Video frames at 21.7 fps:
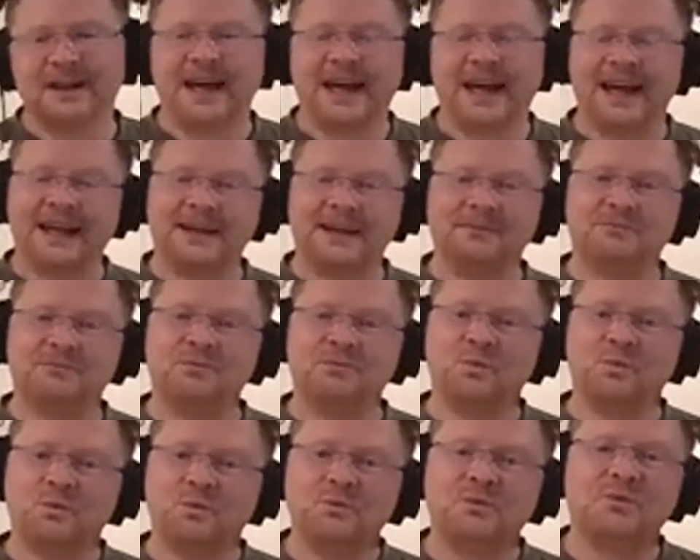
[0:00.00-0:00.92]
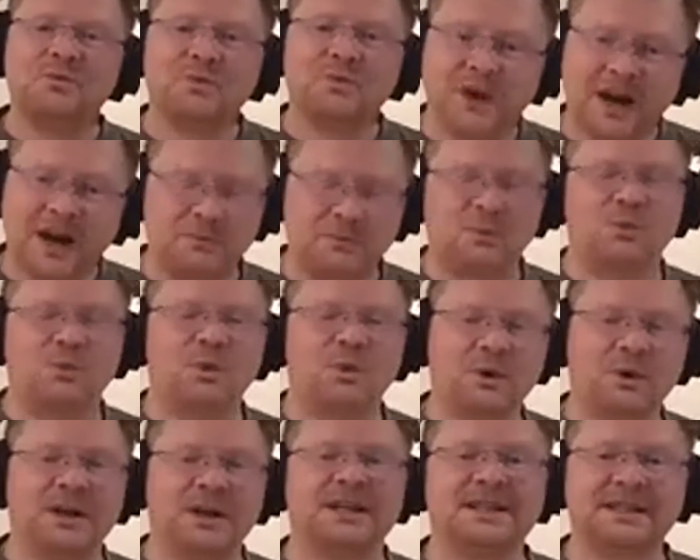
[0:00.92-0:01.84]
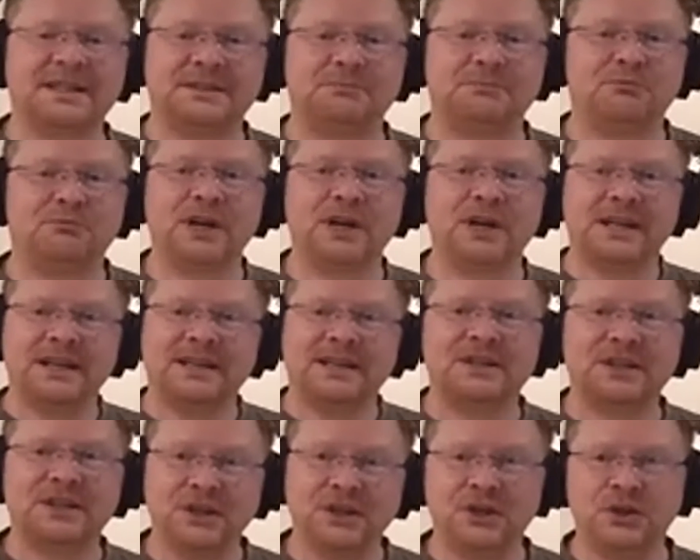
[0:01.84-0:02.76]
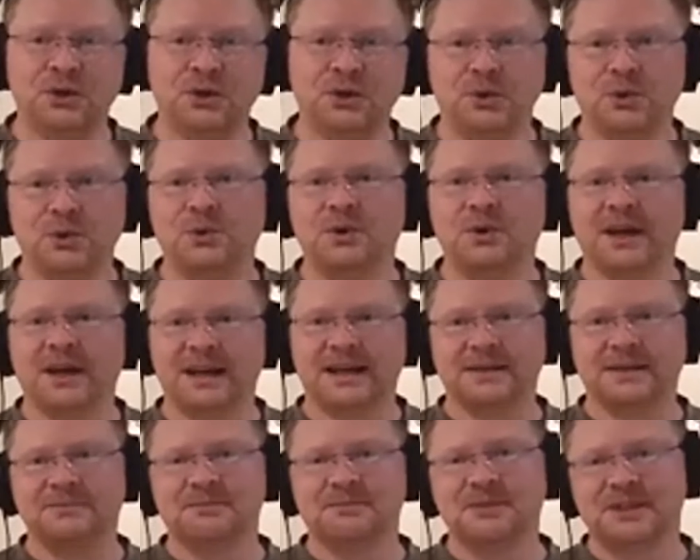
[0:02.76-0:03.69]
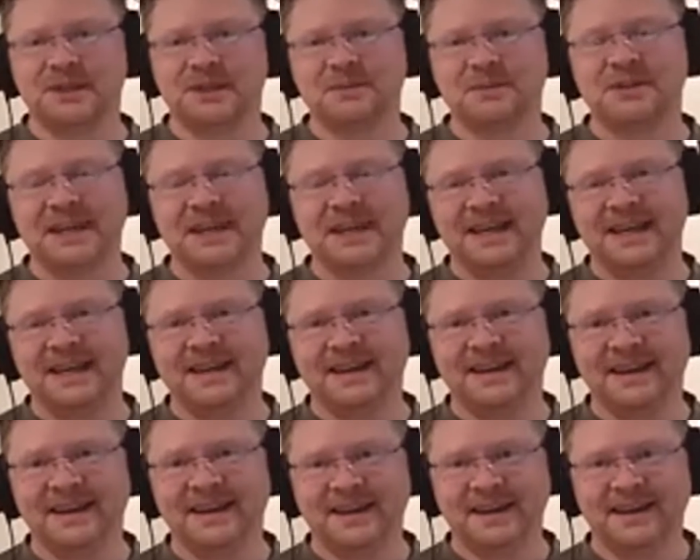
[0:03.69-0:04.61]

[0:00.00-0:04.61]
And we wanted to bring to you some of the